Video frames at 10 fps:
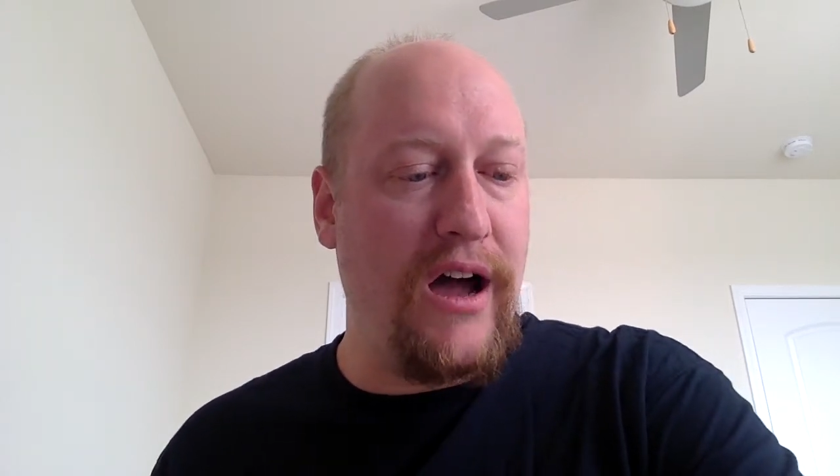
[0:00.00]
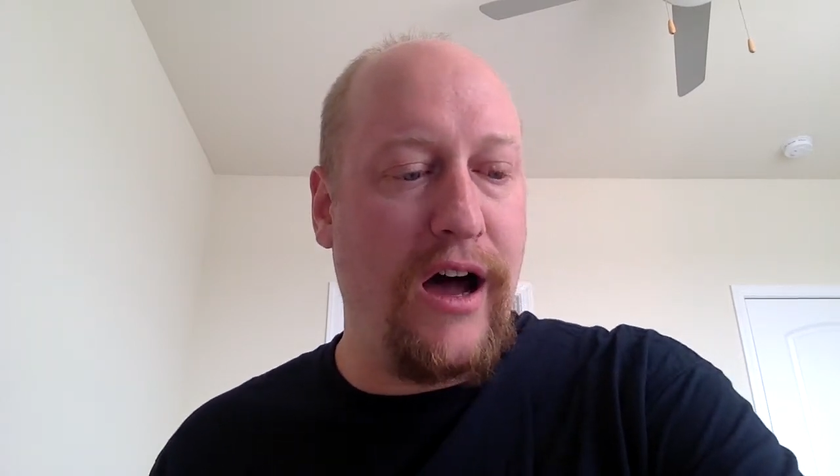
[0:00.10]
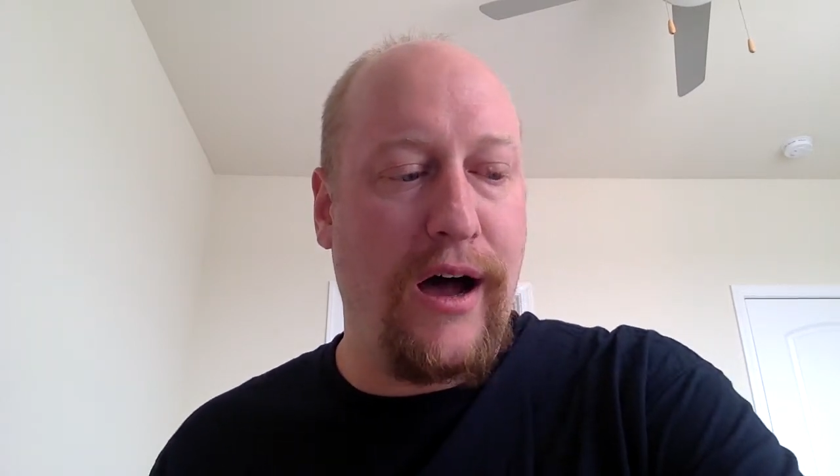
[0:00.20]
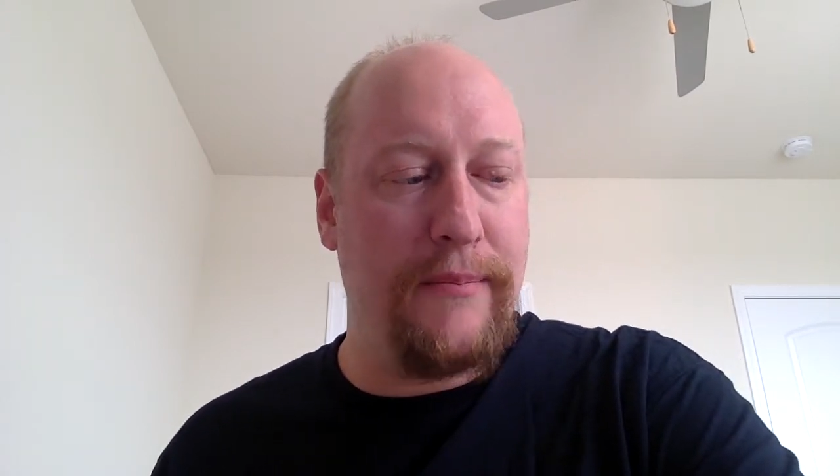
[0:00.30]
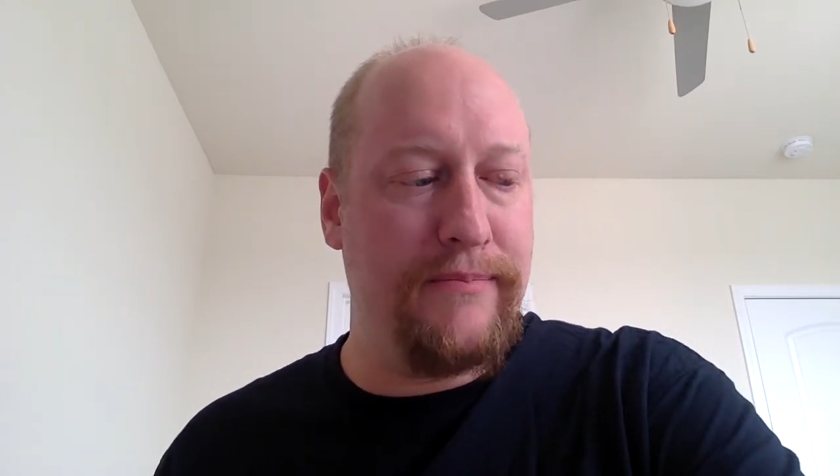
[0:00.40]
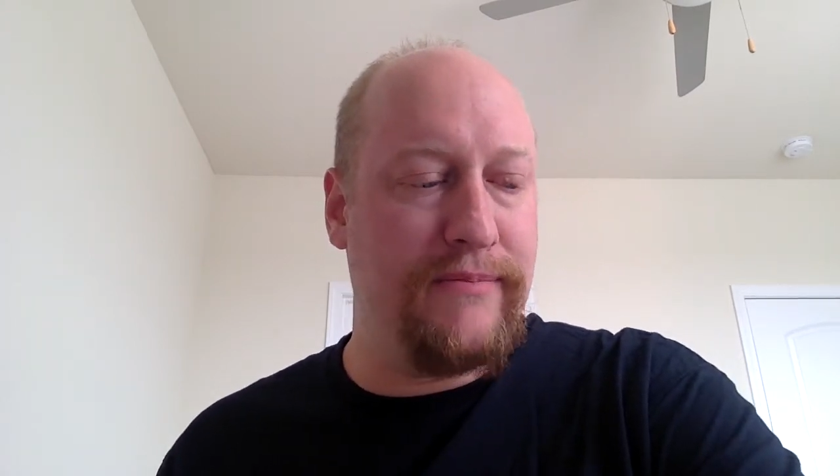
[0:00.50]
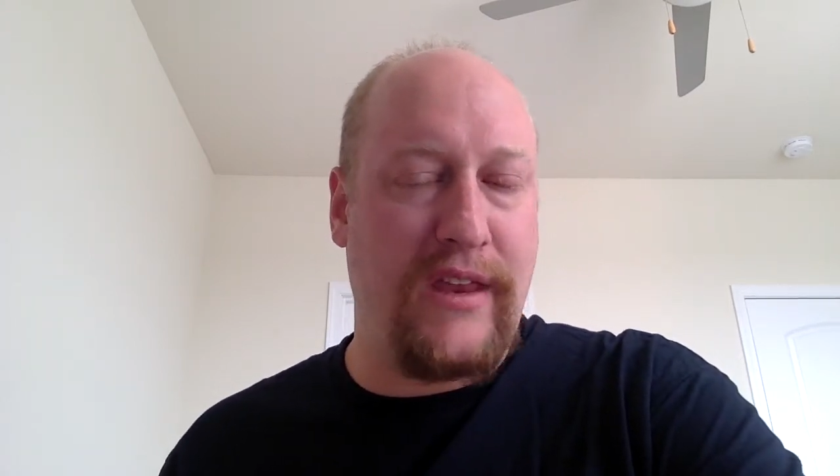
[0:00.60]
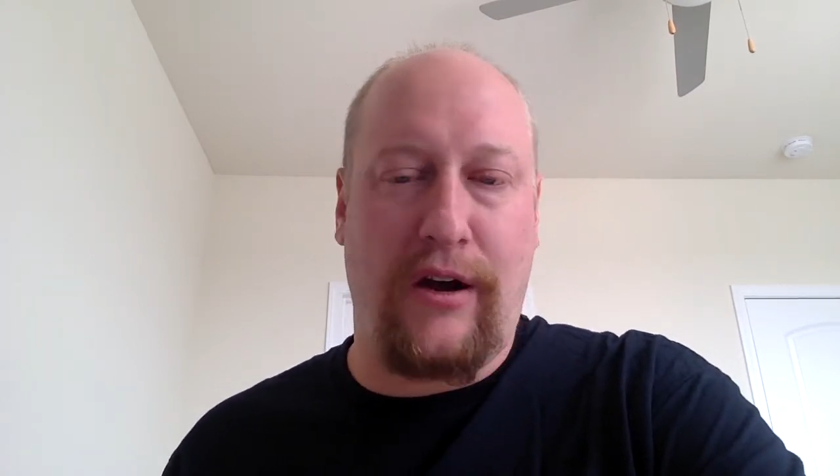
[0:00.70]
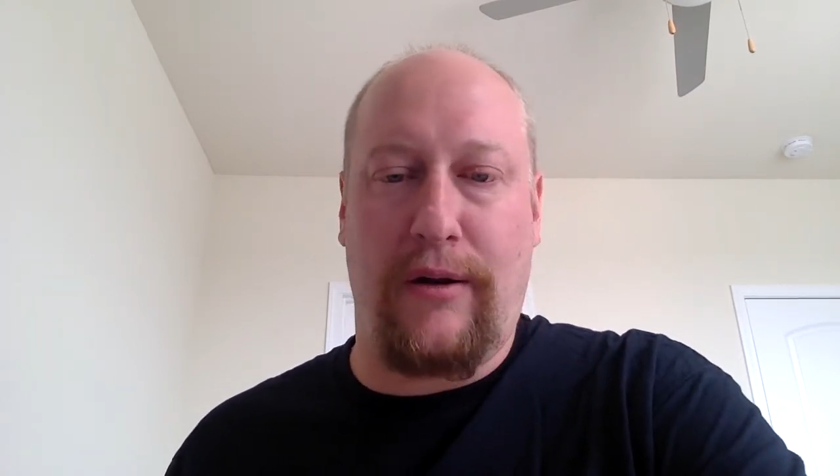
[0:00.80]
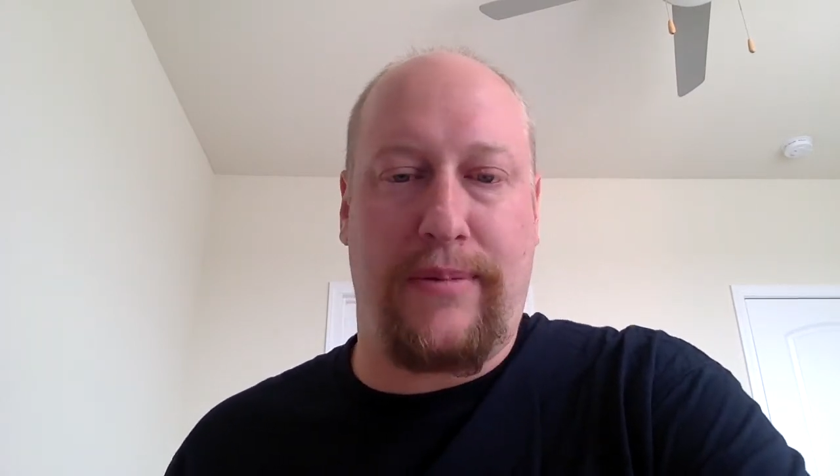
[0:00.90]

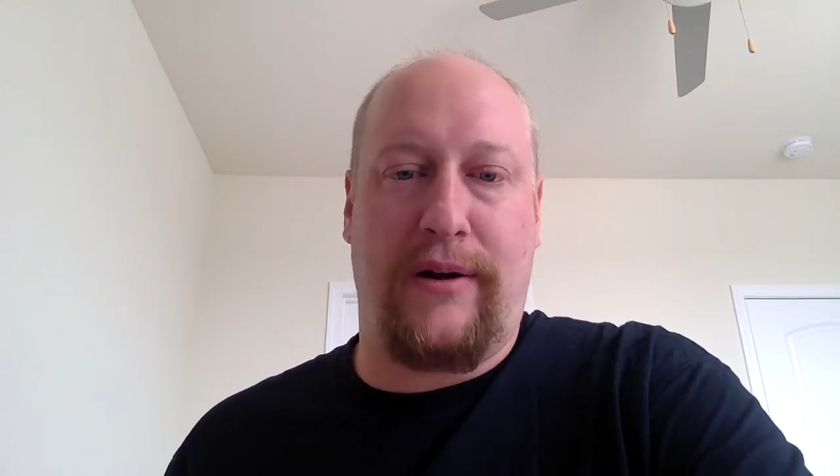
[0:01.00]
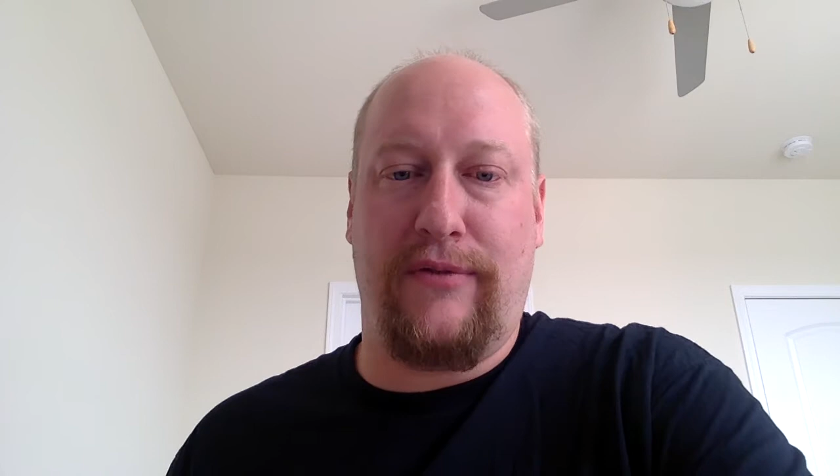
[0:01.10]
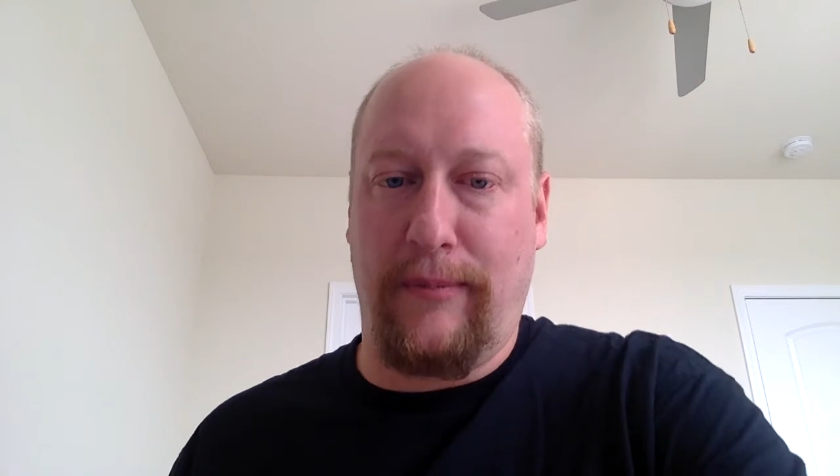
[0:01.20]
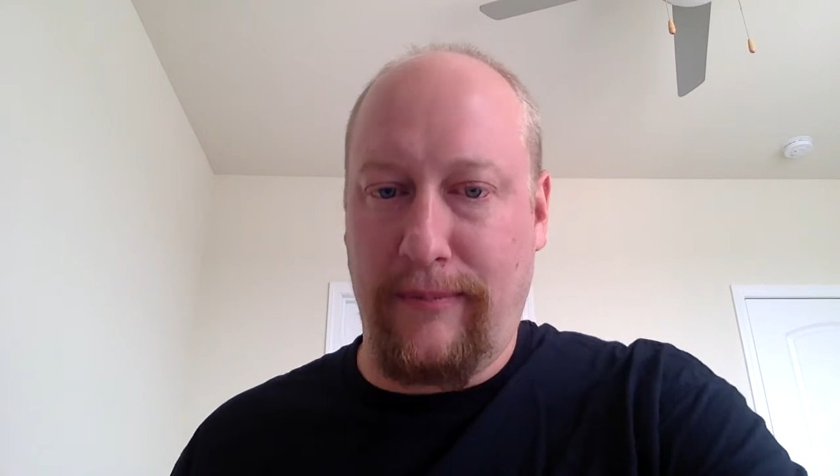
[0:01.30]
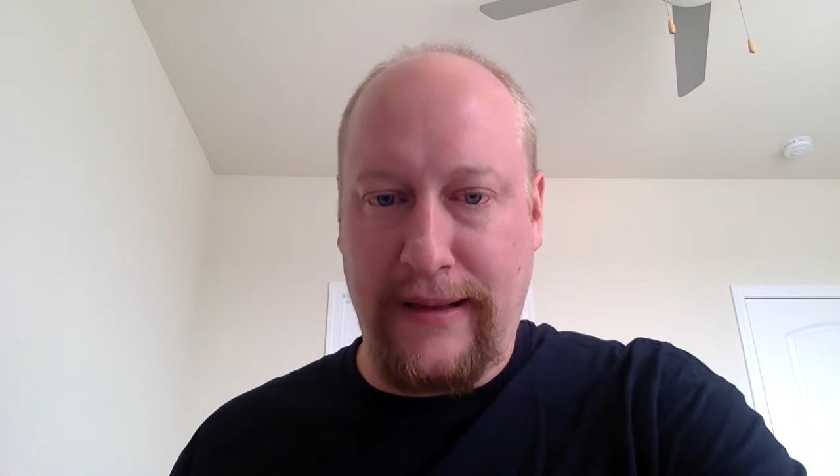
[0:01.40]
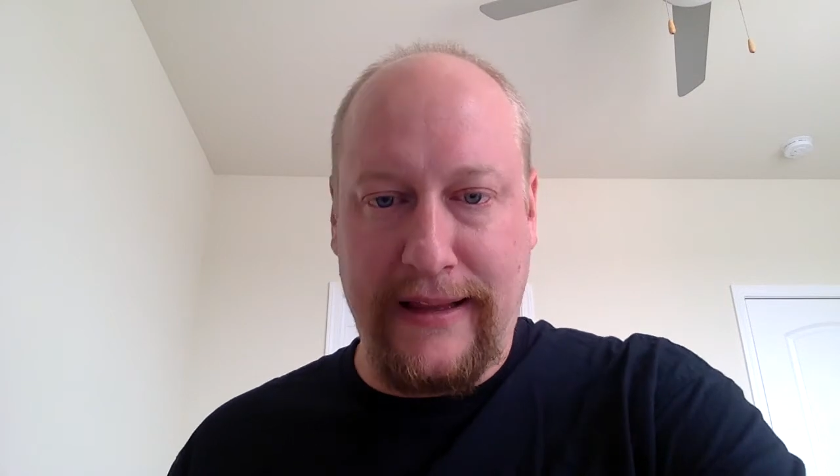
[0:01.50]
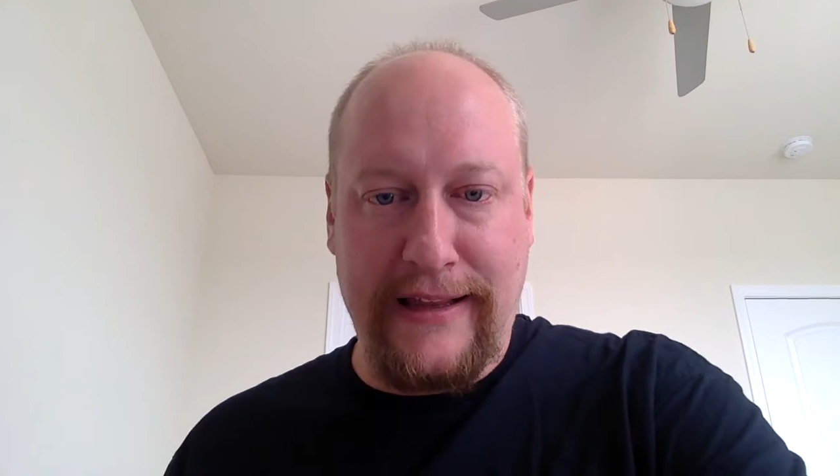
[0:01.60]
apart from